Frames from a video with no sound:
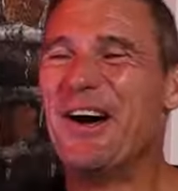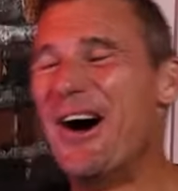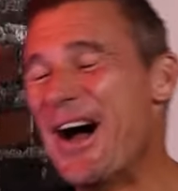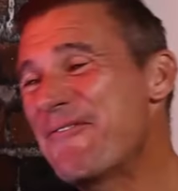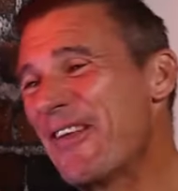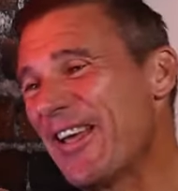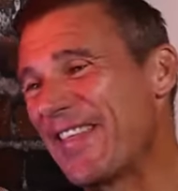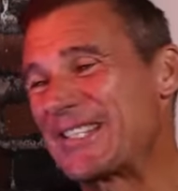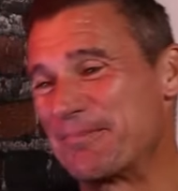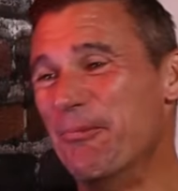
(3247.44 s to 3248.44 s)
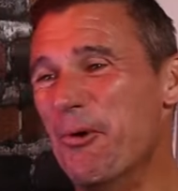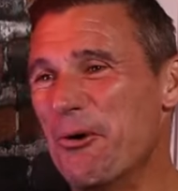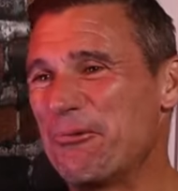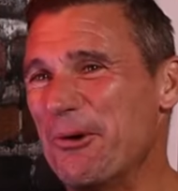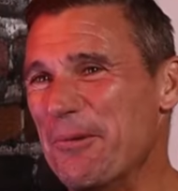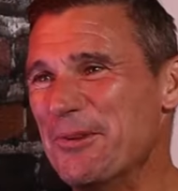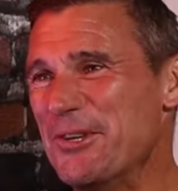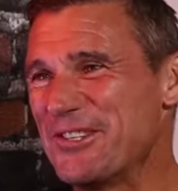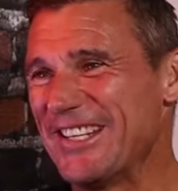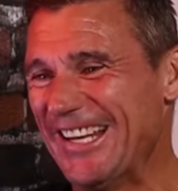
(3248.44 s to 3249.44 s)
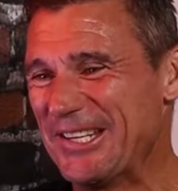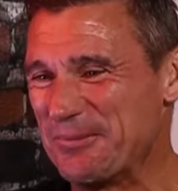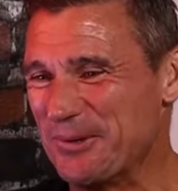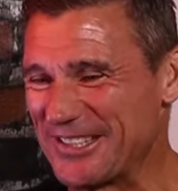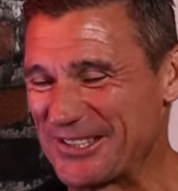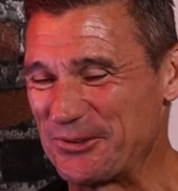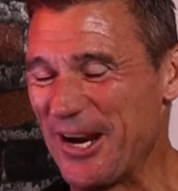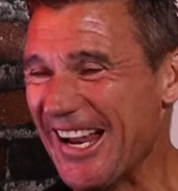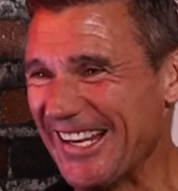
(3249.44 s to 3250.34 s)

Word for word: I feel like that's more from New Zealand towards Australia.